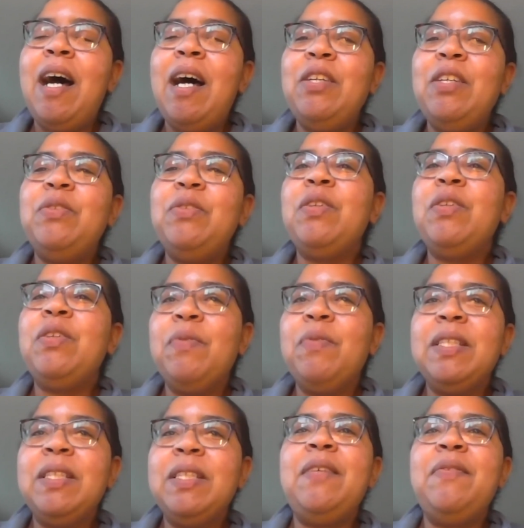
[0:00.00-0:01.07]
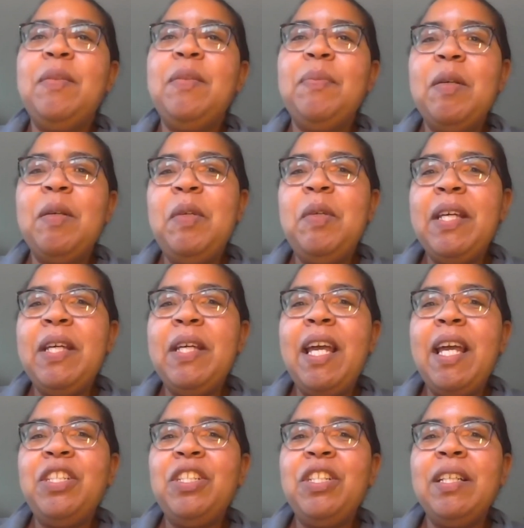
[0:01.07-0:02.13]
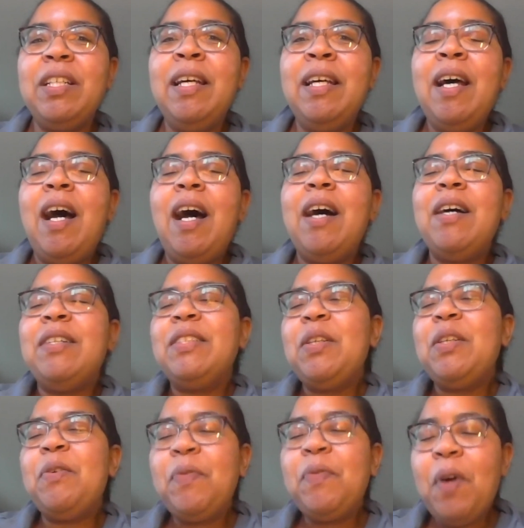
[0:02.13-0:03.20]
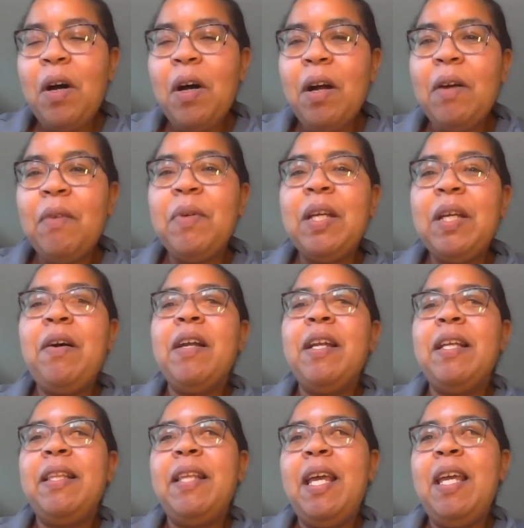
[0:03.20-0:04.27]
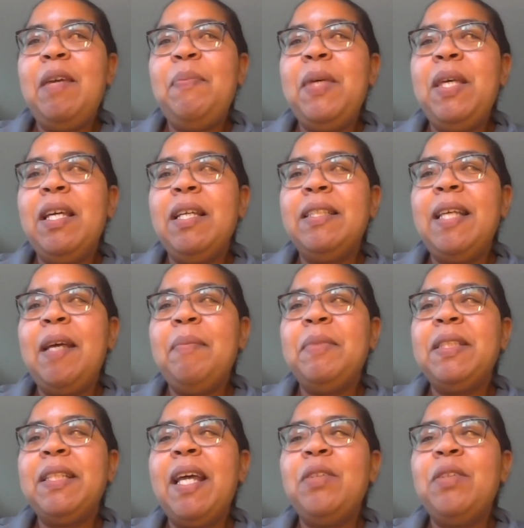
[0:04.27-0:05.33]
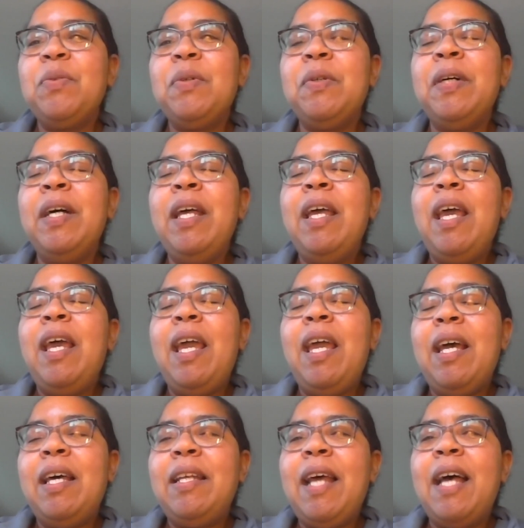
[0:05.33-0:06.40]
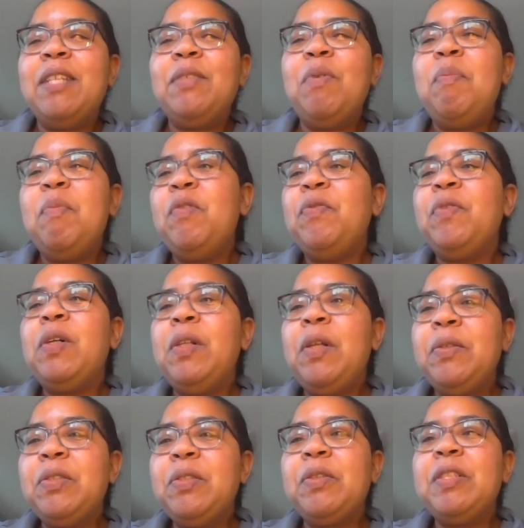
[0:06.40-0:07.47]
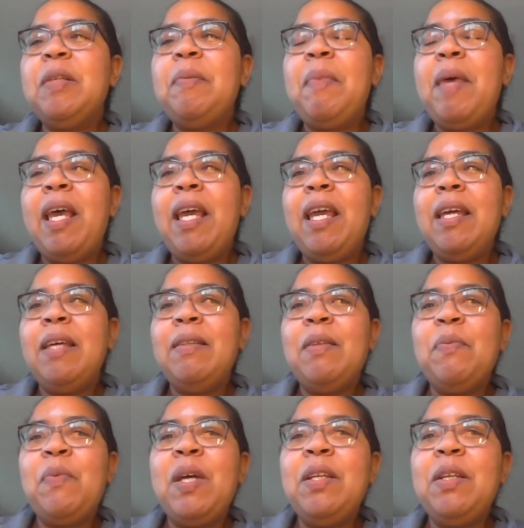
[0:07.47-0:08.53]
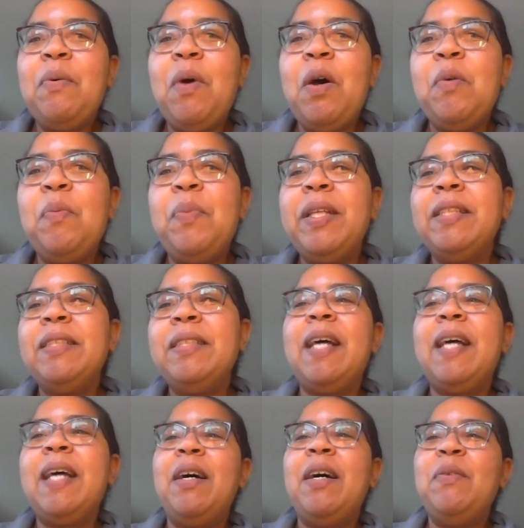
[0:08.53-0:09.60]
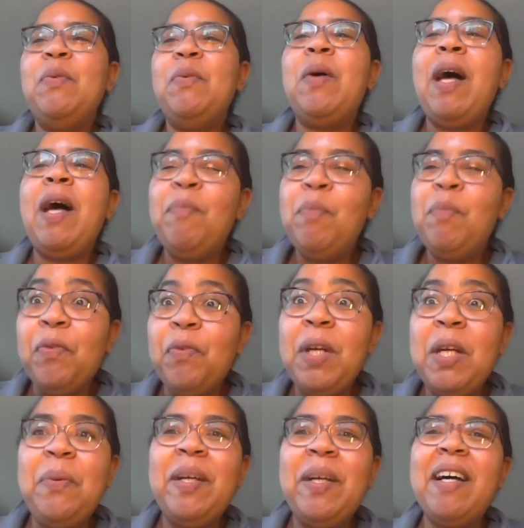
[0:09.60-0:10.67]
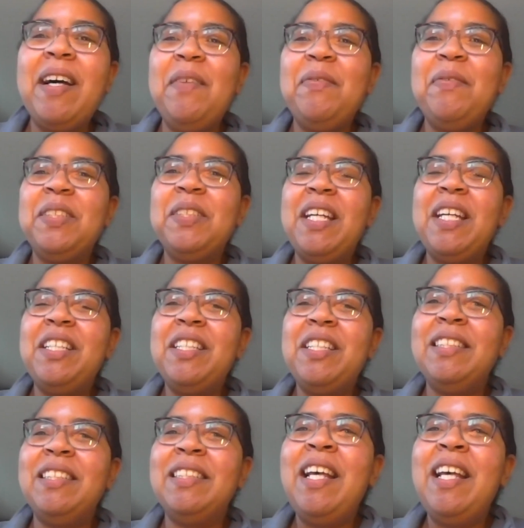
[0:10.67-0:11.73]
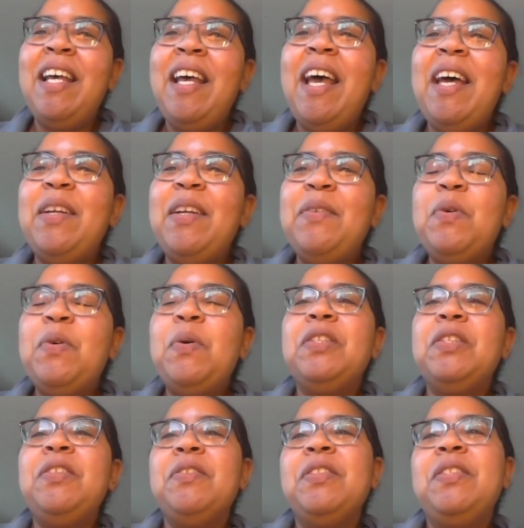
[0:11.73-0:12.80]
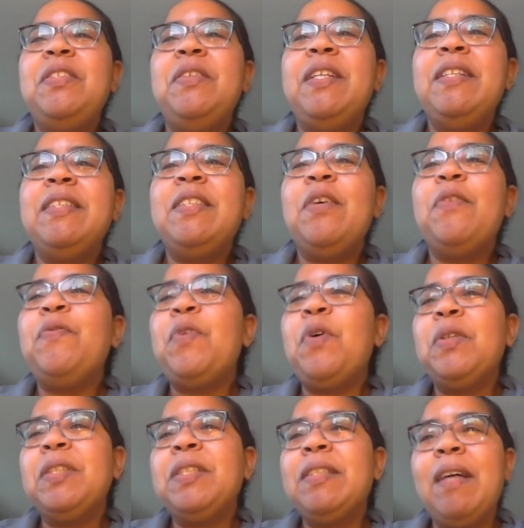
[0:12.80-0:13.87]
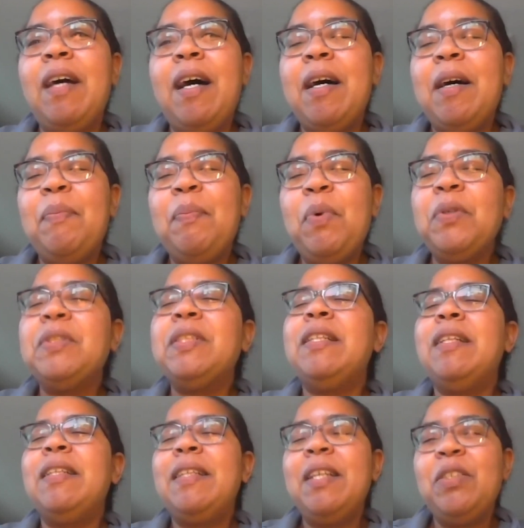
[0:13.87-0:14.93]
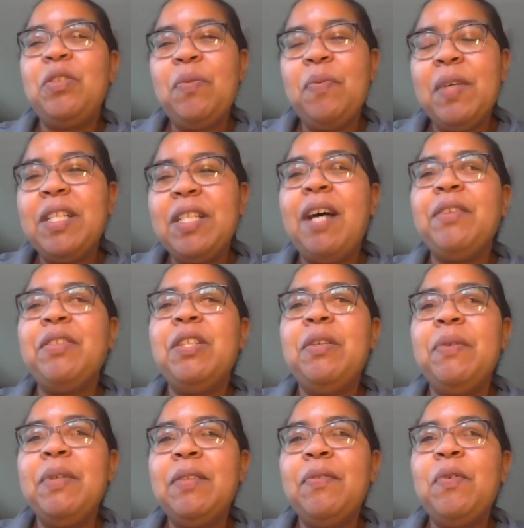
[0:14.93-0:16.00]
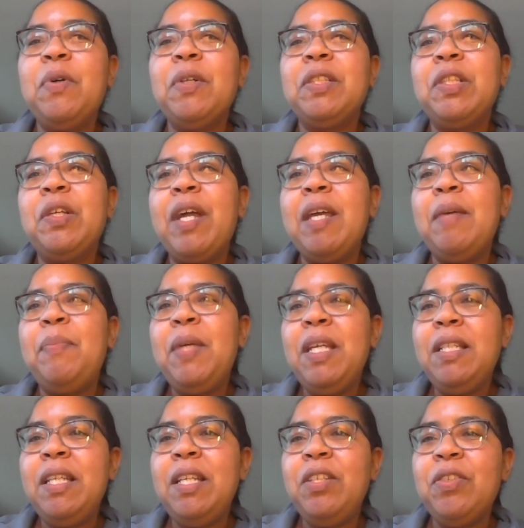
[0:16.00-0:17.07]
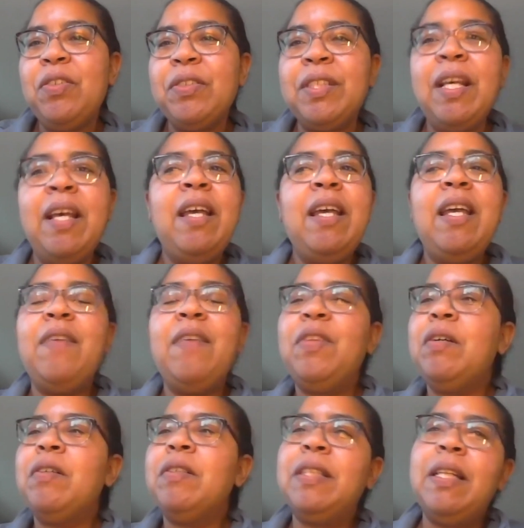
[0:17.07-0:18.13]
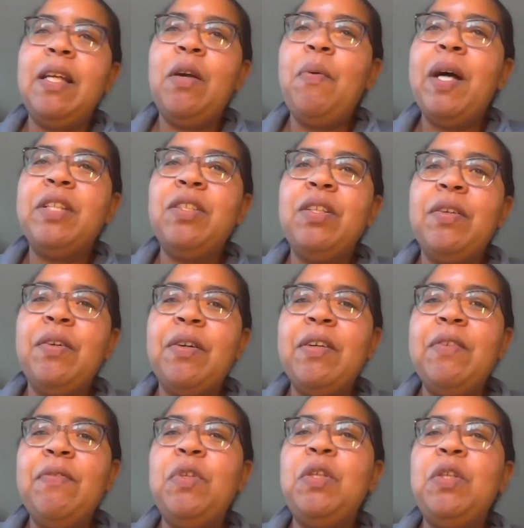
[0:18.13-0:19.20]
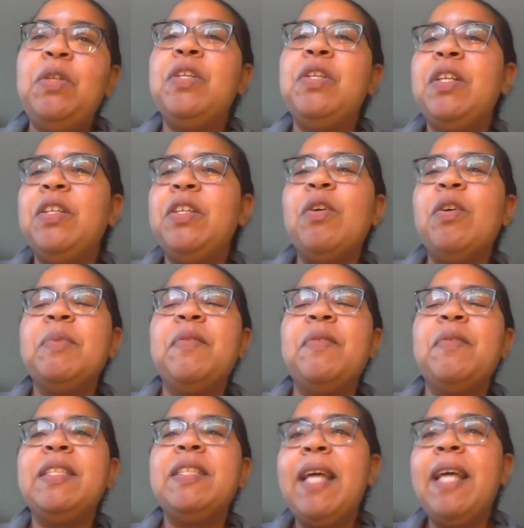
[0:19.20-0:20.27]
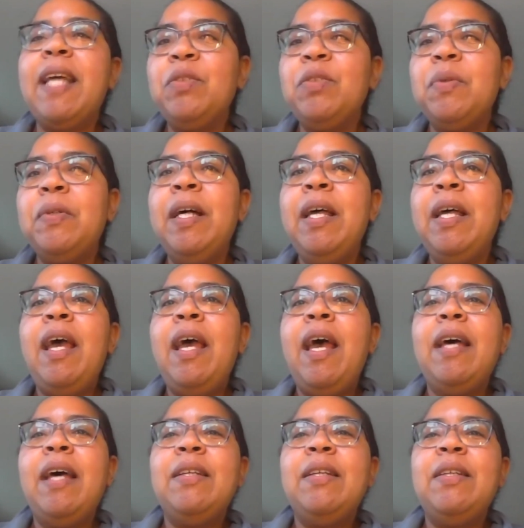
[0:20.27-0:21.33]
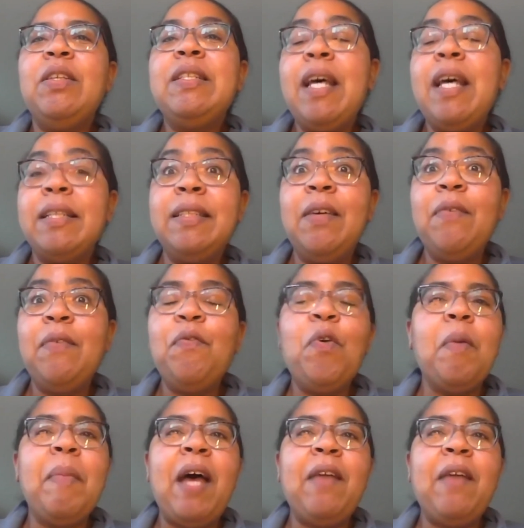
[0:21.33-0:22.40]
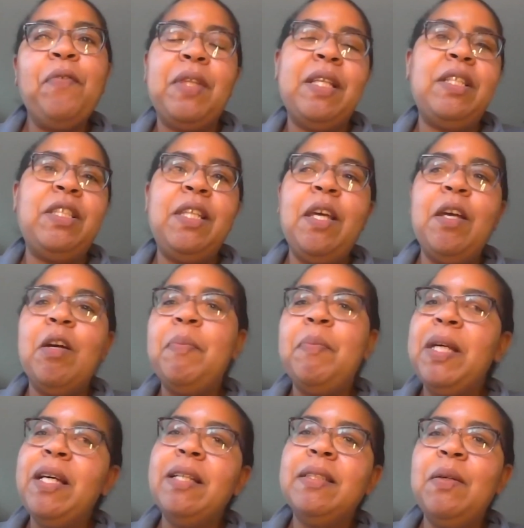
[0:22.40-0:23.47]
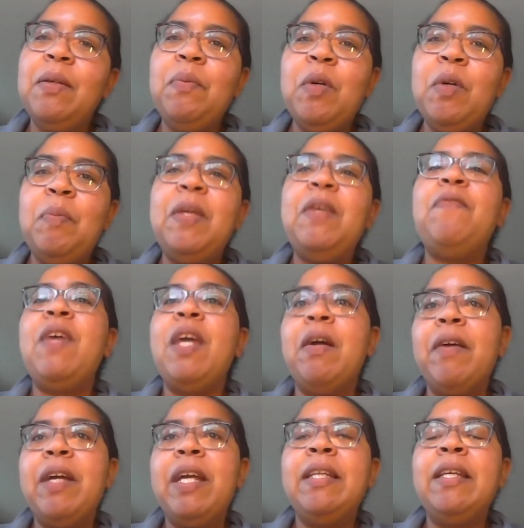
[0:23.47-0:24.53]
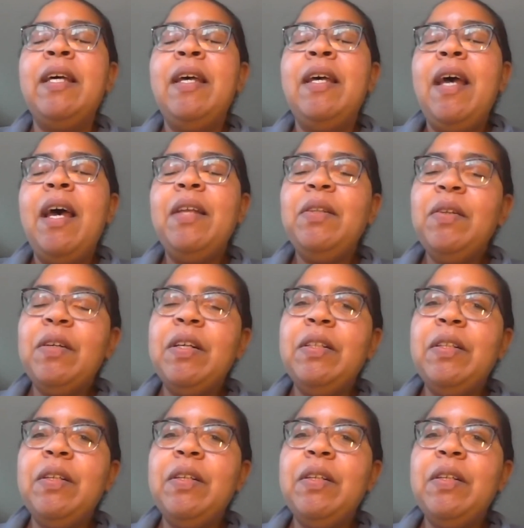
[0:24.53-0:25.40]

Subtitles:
You should have received some communication so far regarding the AP exam schedule, and as we move closer to May and the window opens, we'll have more frequent conversations. And of course, your students, their first person that they should reach out to is, of course, their AP teachers if there is any question or confusion in terms of the schedule and in the testing format for this year, because it will be varied and look